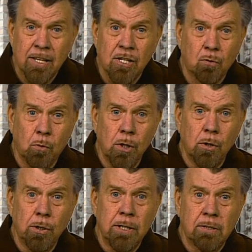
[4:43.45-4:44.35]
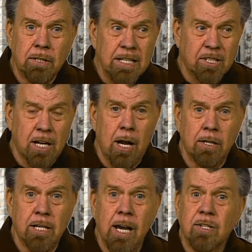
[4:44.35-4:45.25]
this world, in this
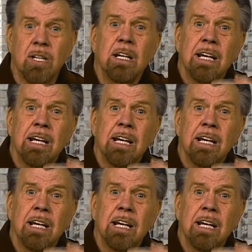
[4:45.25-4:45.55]
context,